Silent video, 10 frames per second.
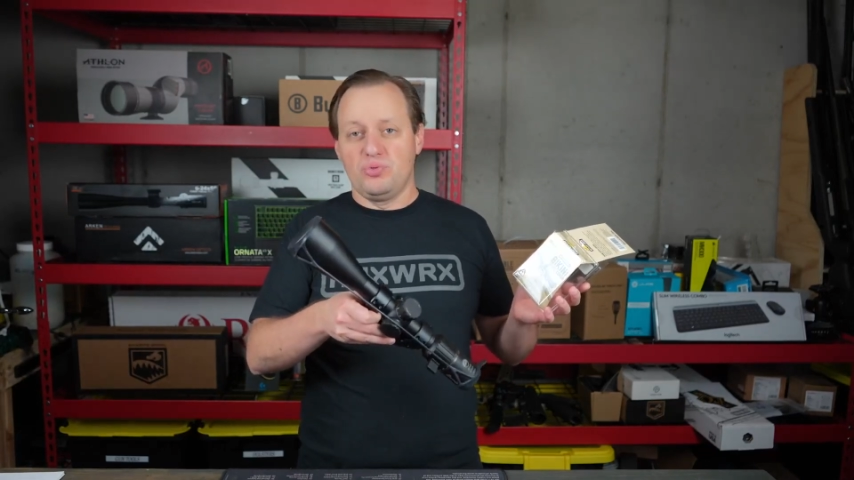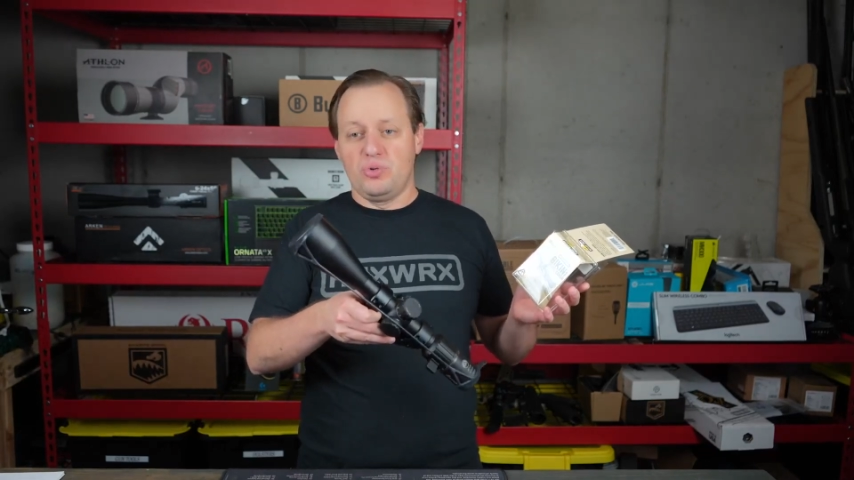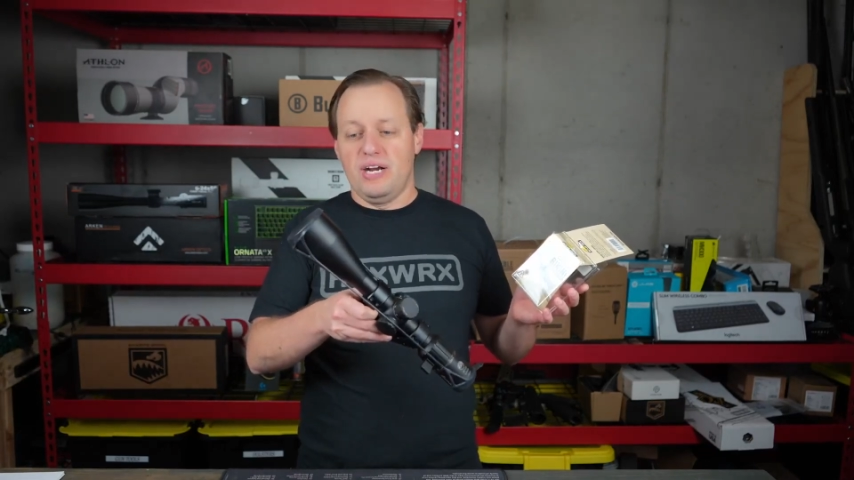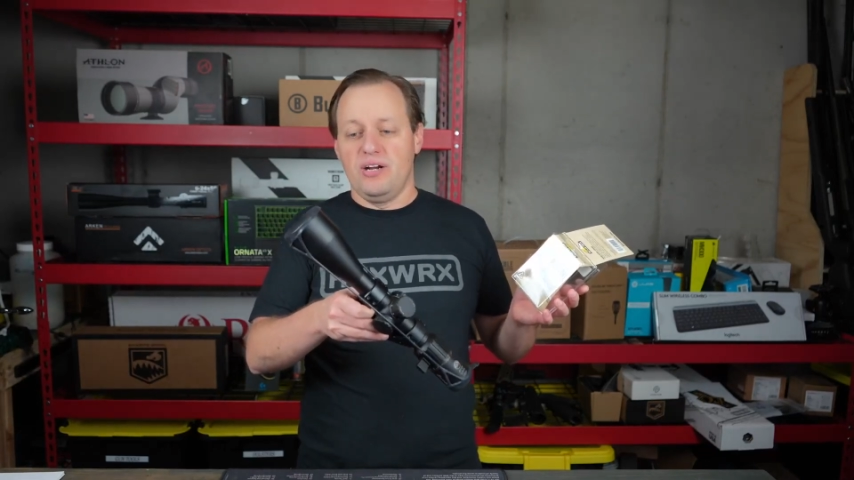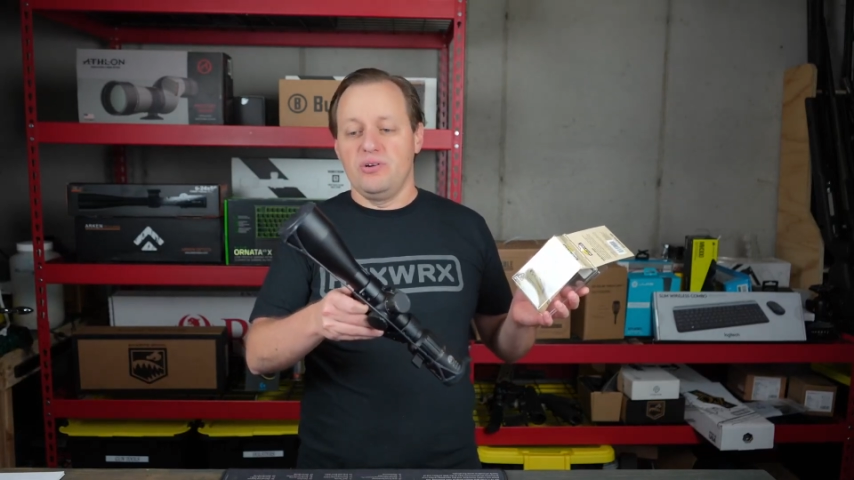
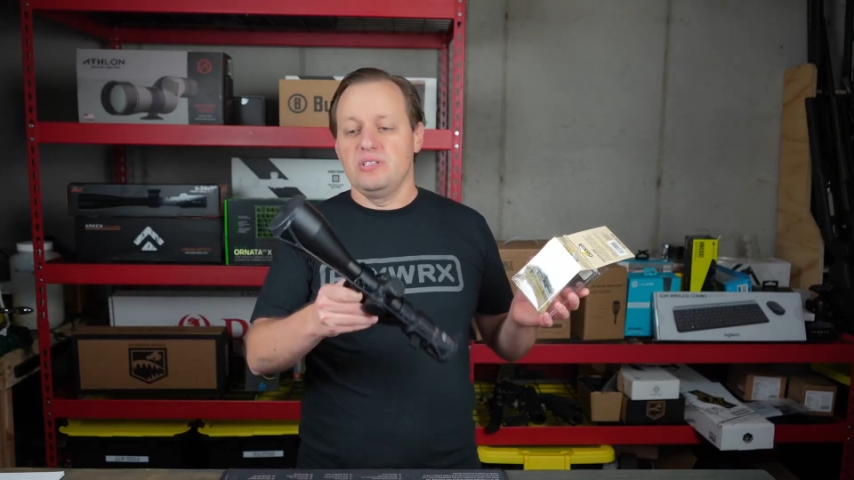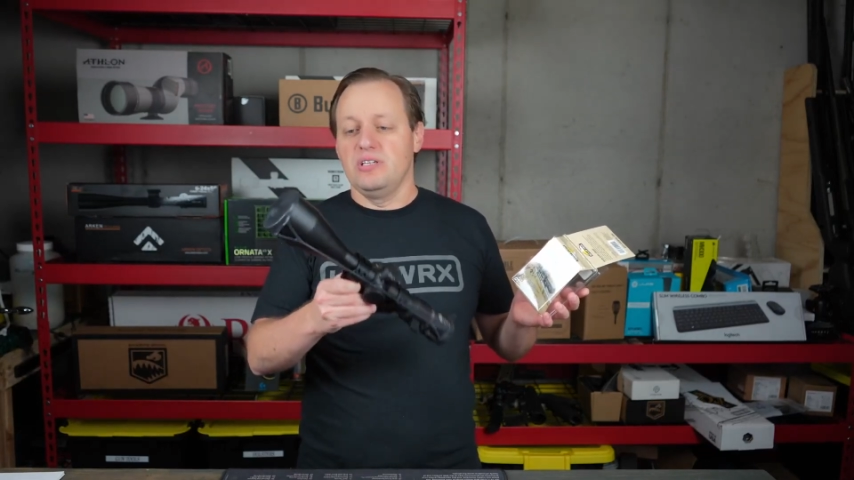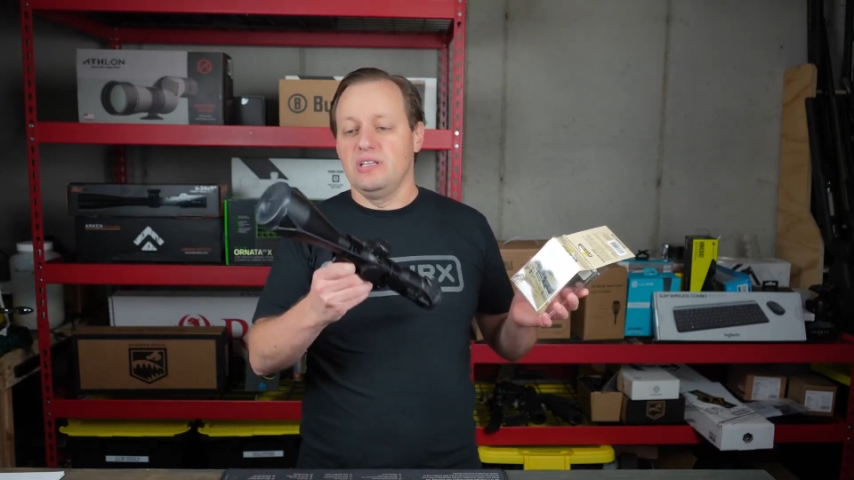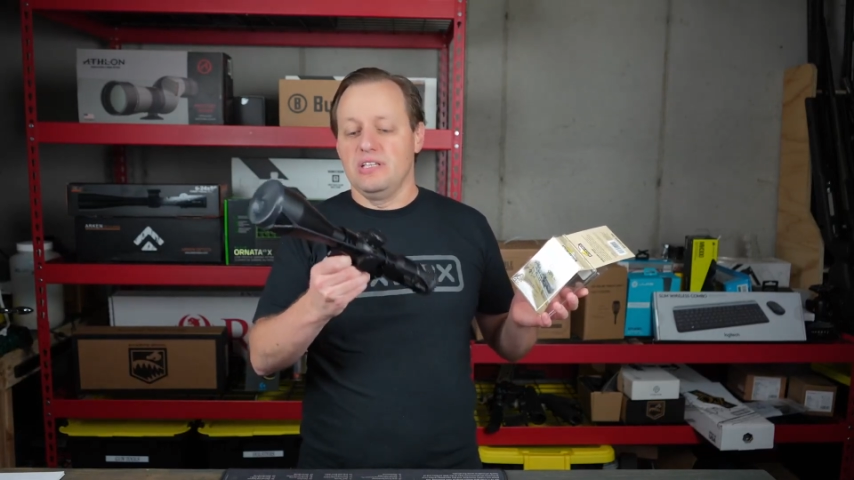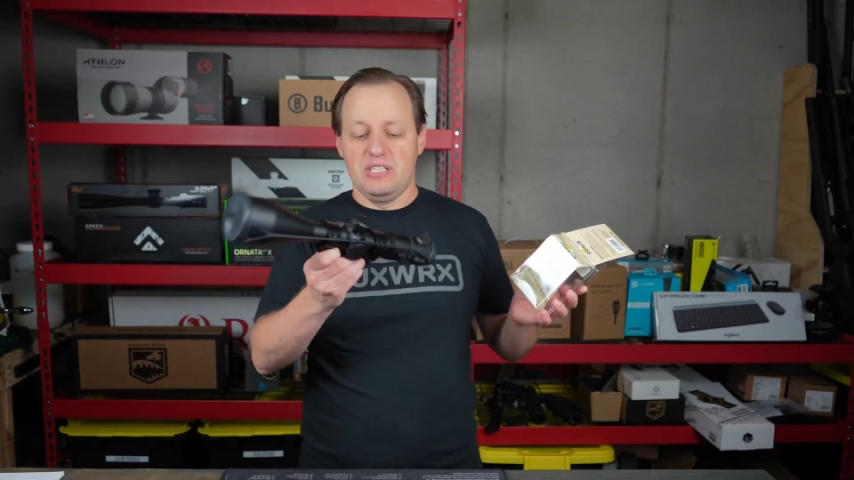around,
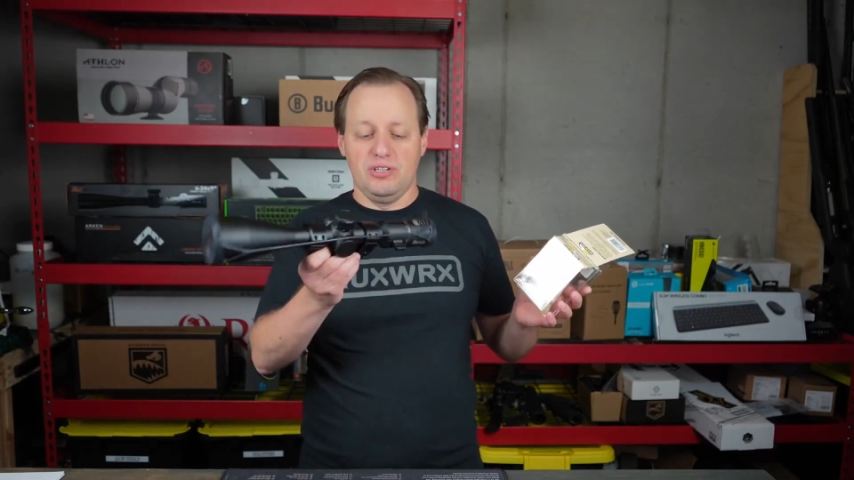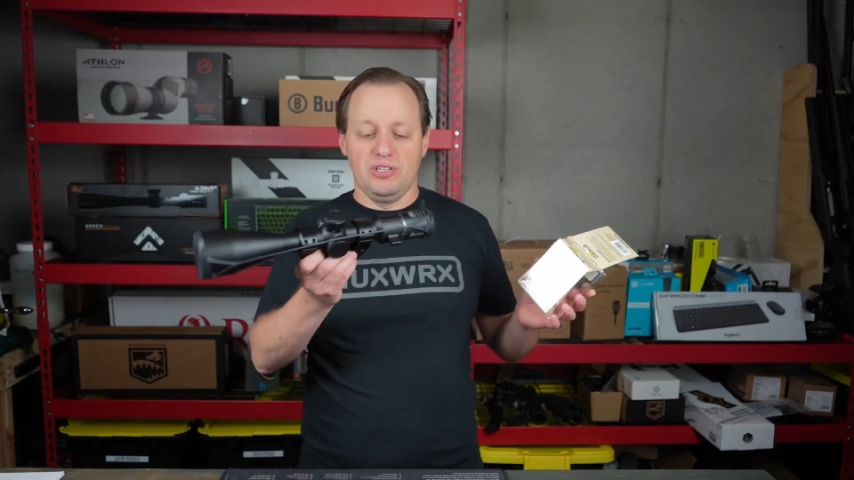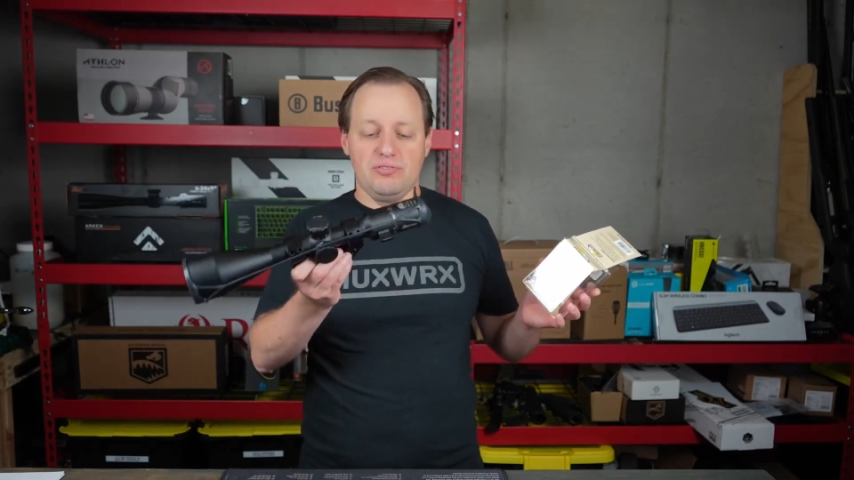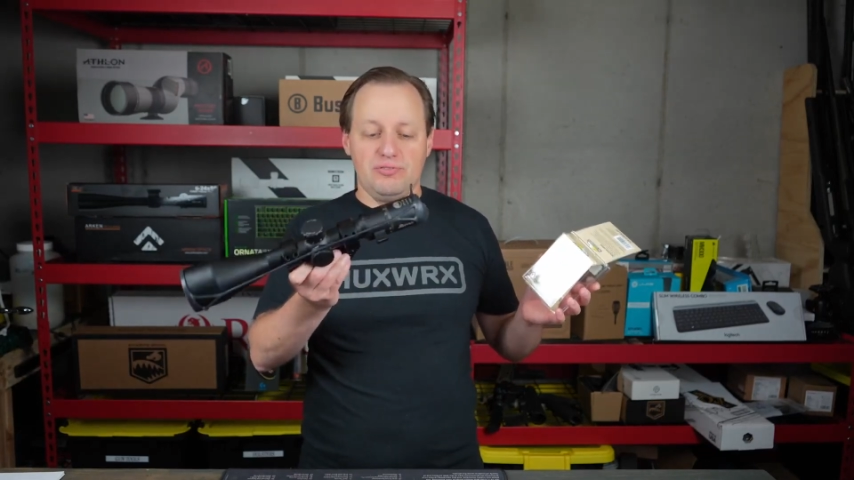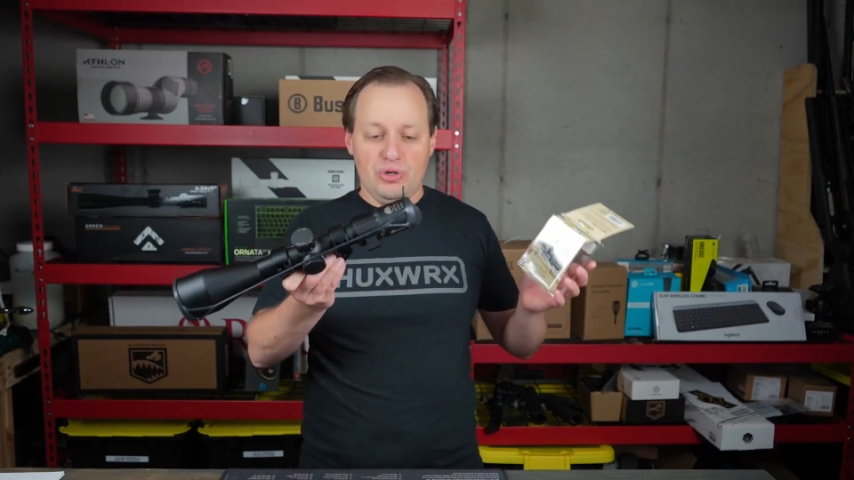let's say you're
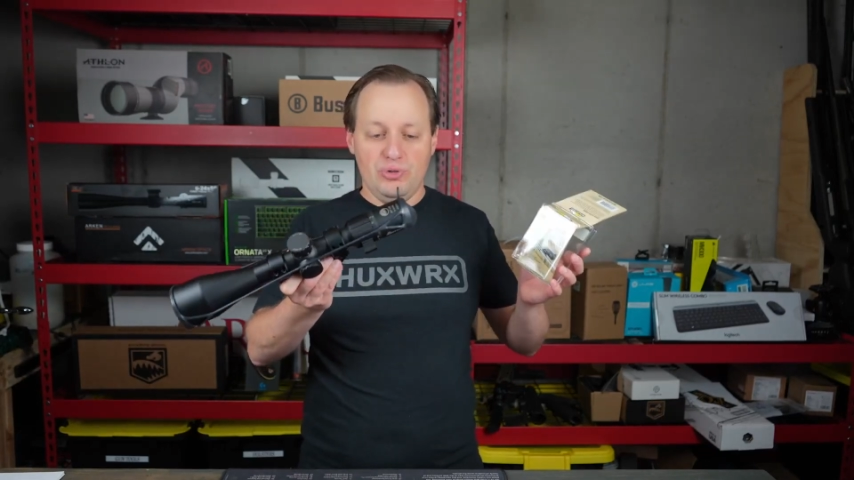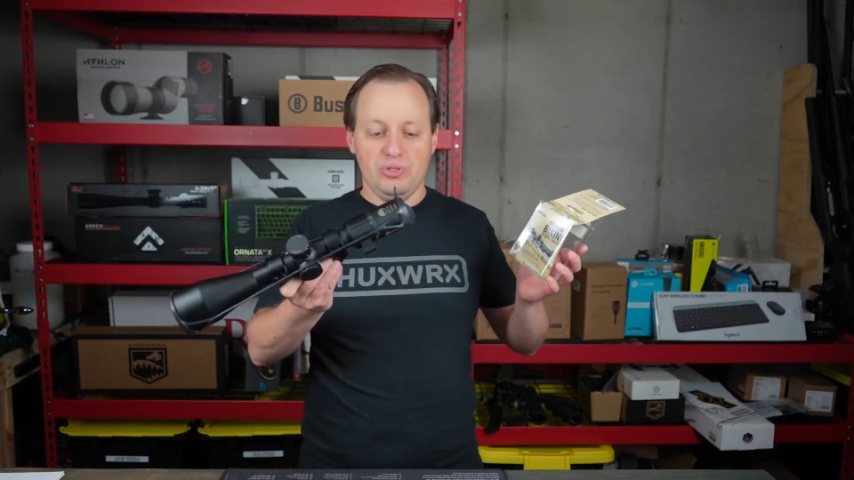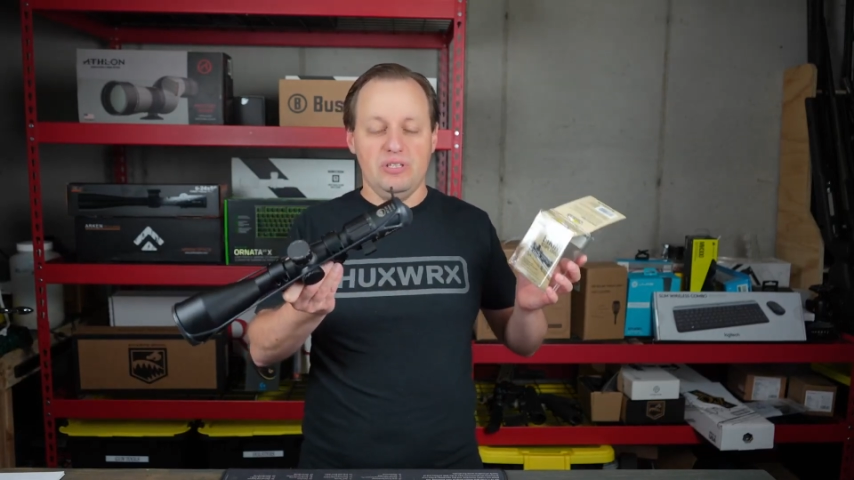going to throw it